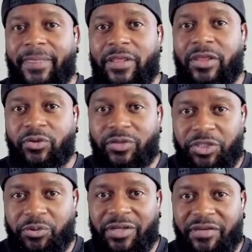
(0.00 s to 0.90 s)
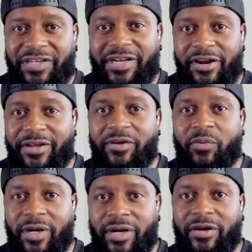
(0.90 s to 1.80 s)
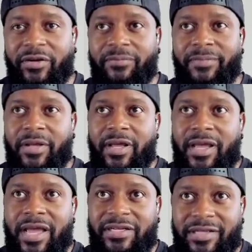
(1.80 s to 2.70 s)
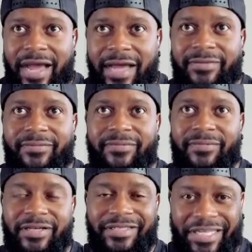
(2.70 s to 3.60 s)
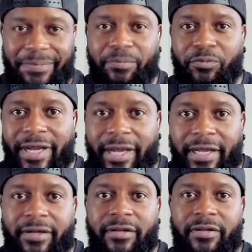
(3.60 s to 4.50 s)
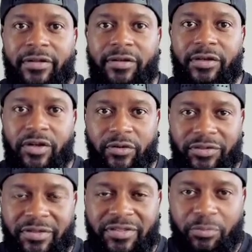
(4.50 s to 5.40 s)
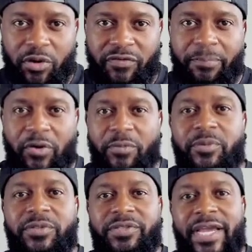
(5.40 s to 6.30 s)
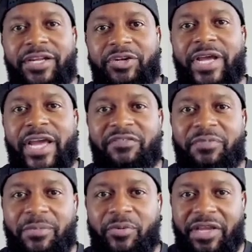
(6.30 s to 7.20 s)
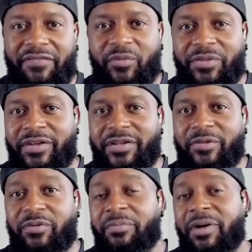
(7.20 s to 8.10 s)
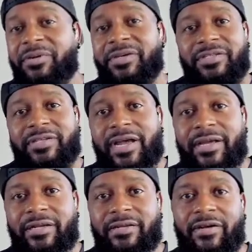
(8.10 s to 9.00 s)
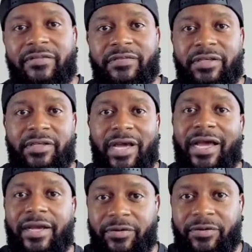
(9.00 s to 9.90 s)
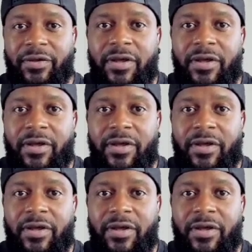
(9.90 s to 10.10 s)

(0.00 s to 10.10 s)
you live in an area where it's not deep red. It's more of a purple state, and you have people even within the Republican side of the aisle